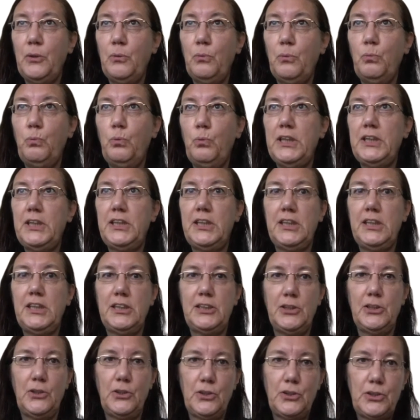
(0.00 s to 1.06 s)
which is
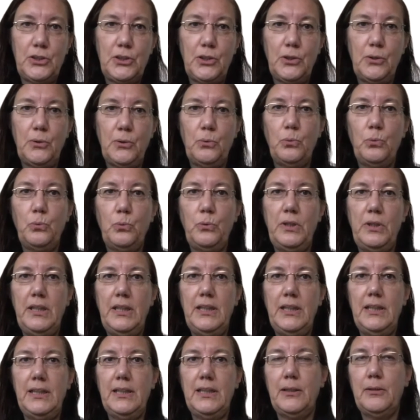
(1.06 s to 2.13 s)
also
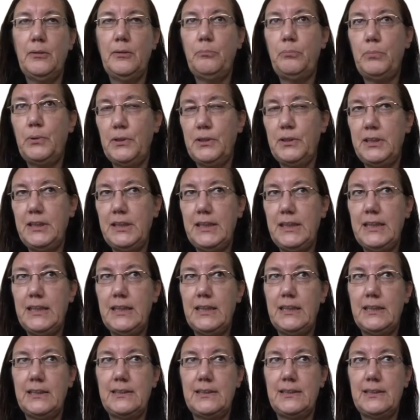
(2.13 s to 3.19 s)
the body that